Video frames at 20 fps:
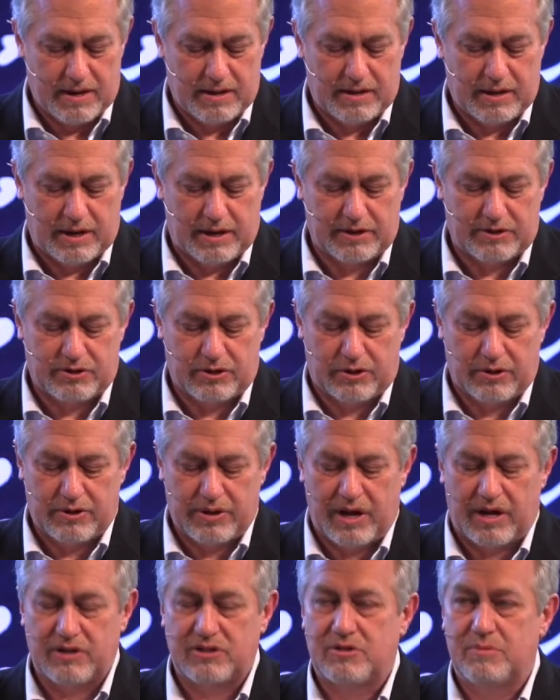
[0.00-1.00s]
Yet it
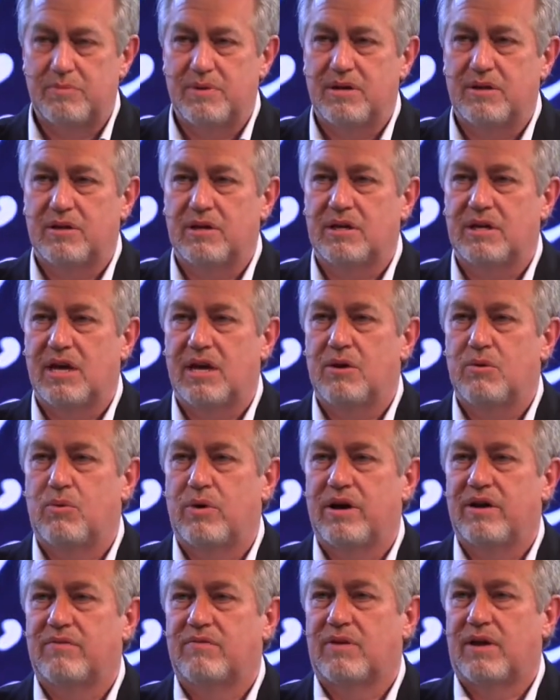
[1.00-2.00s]
turned out to be the
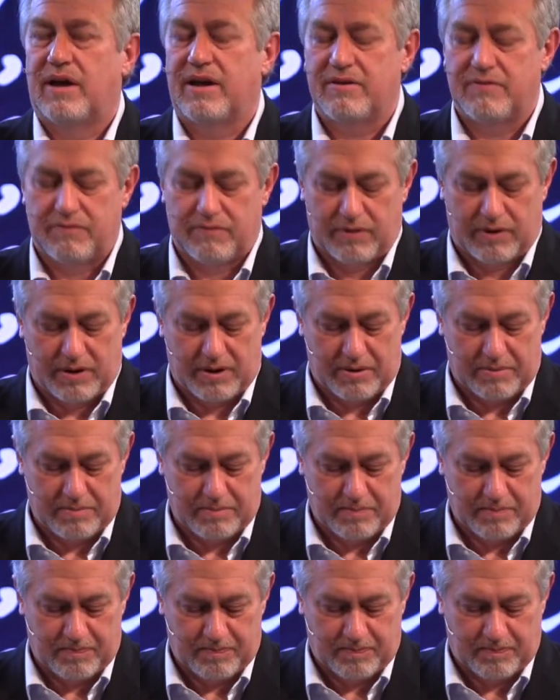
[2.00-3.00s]
gateway of life for him.